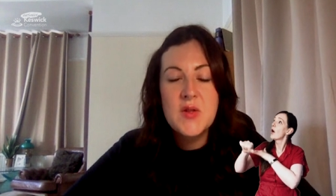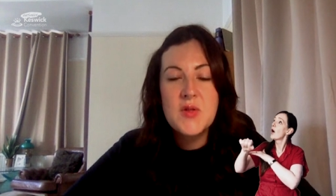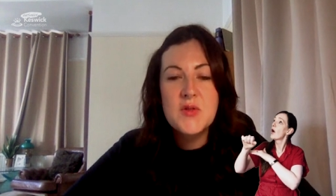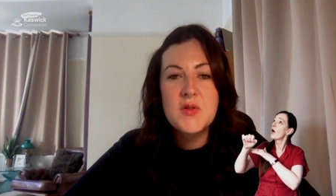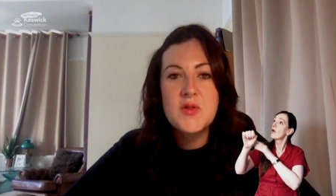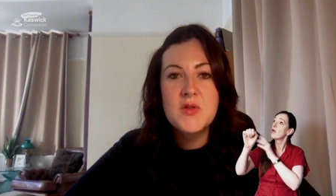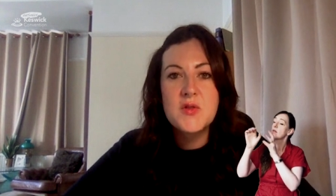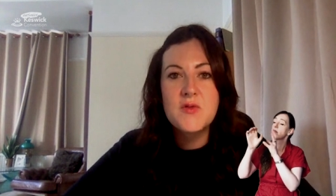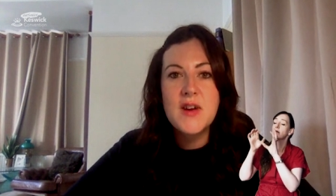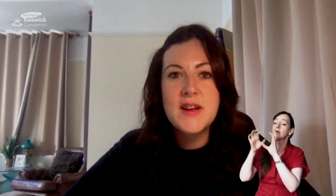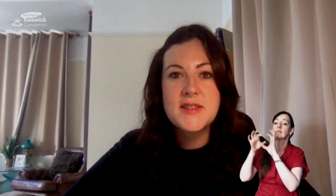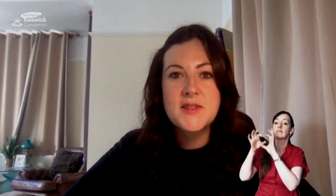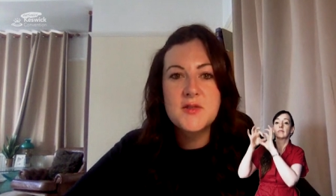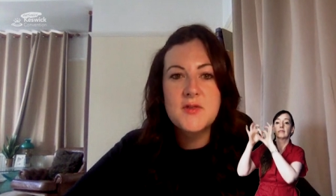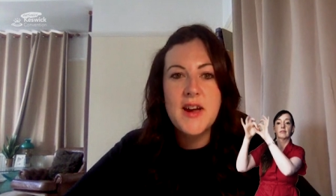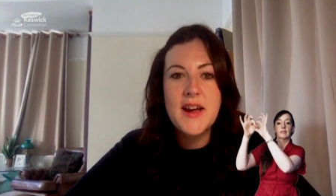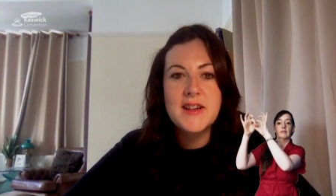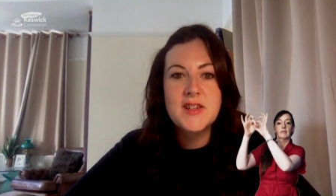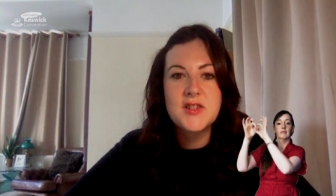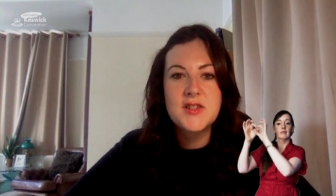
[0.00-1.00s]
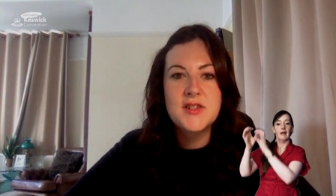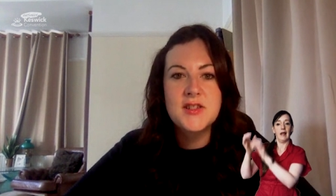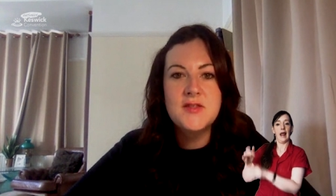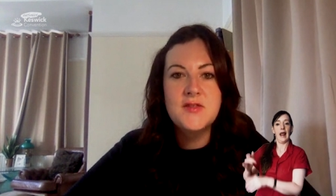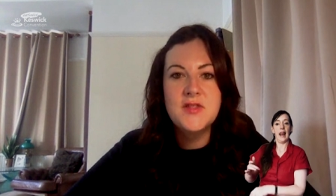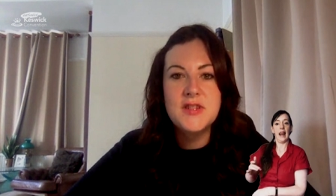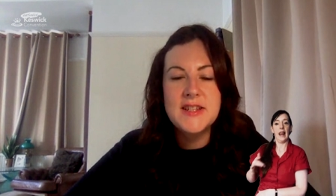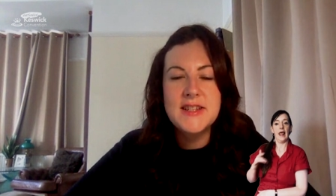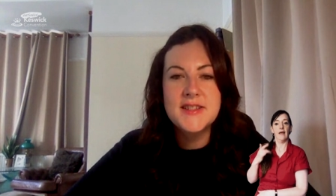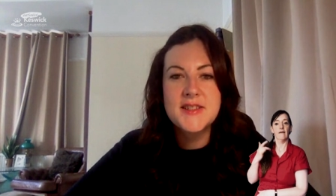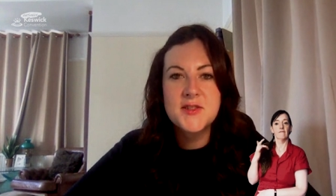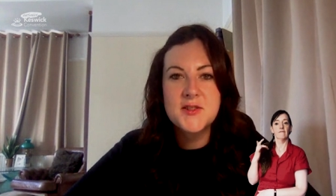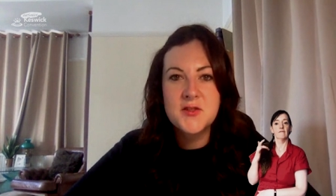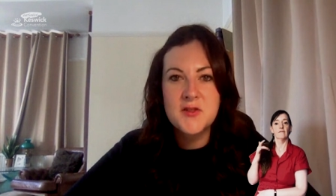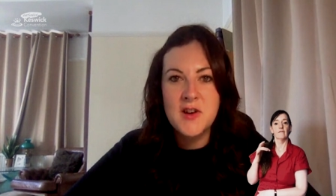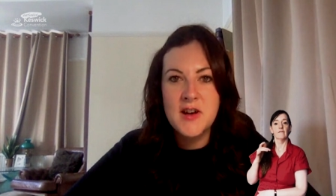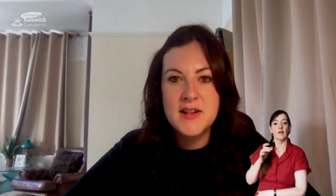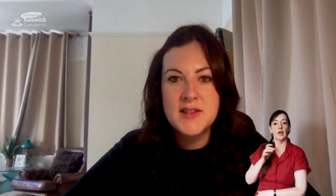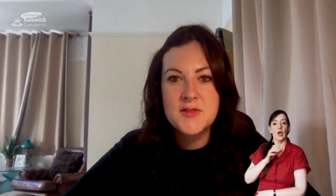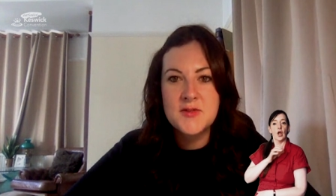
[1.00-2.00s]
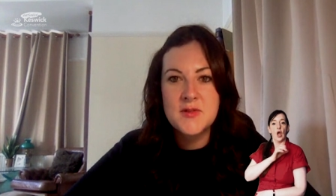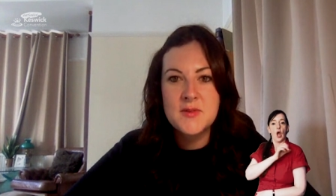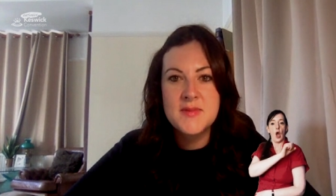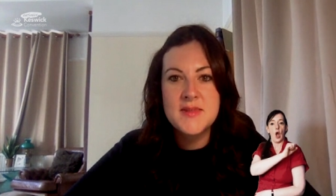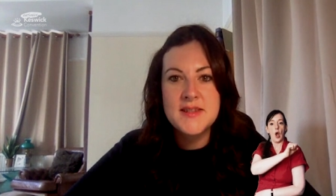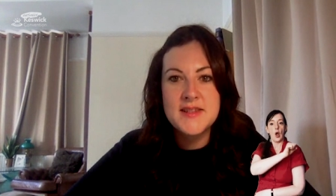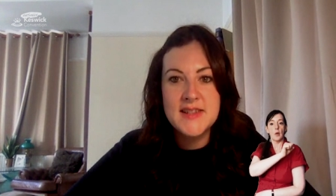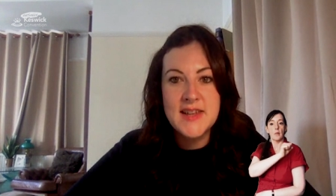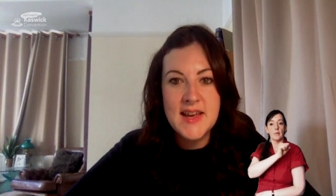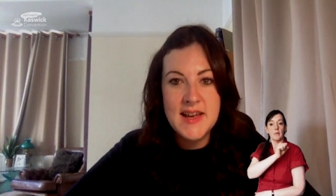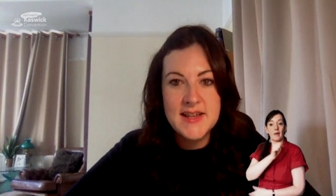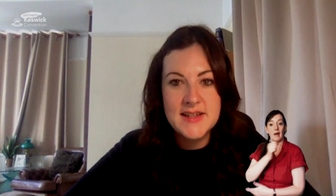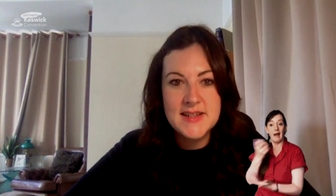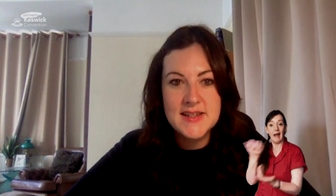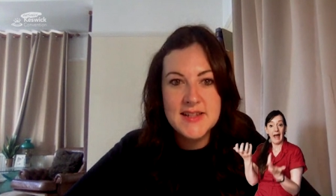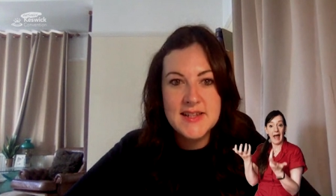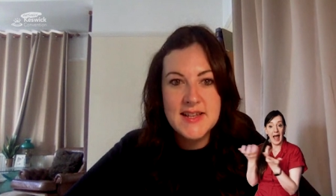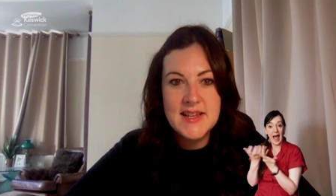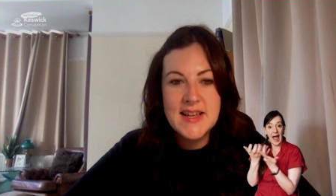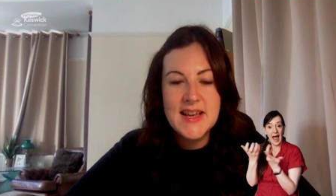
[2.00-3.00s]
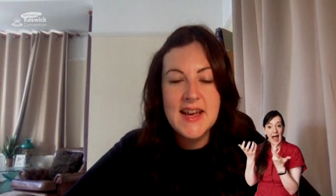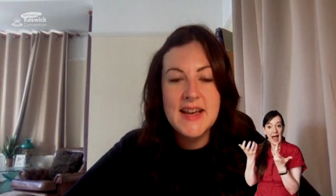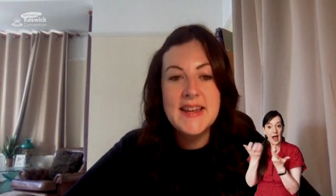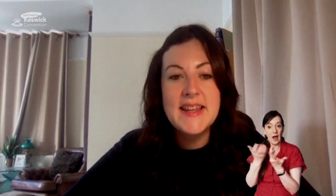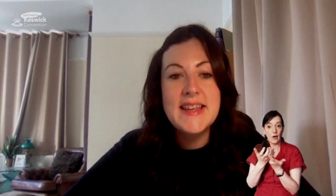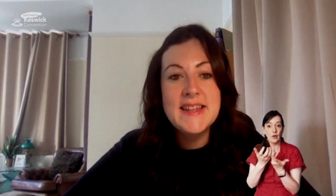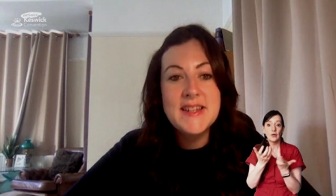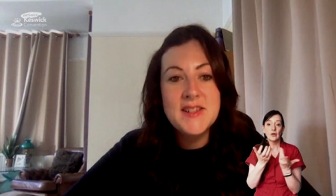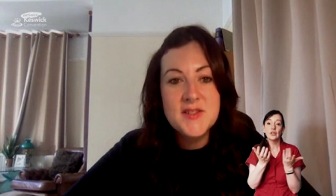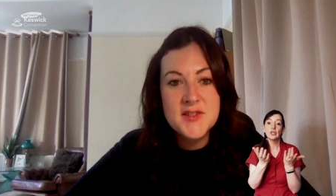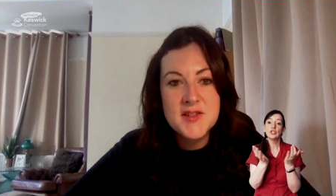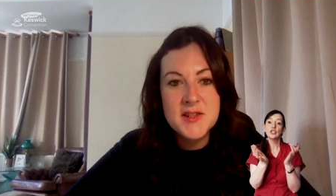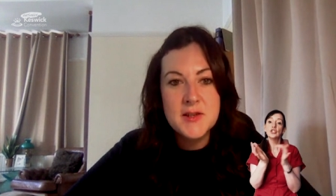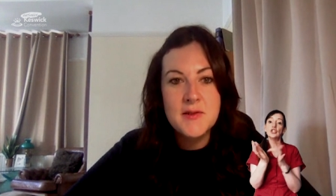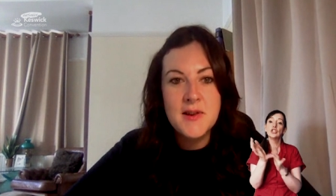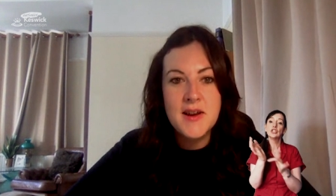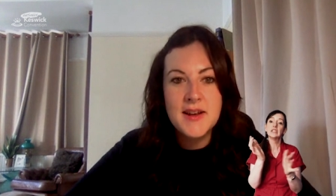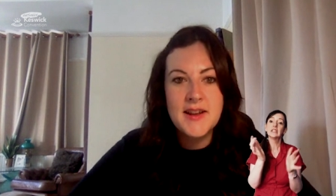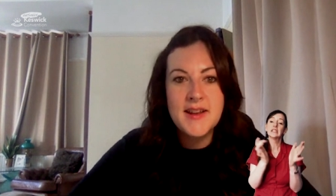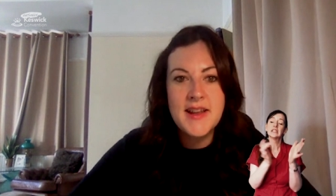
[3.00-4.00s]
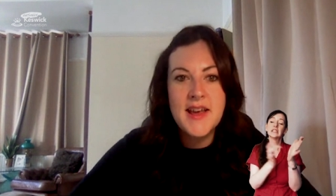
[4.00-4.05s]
Through the resurrection of Jesus Christ from the dead, and into an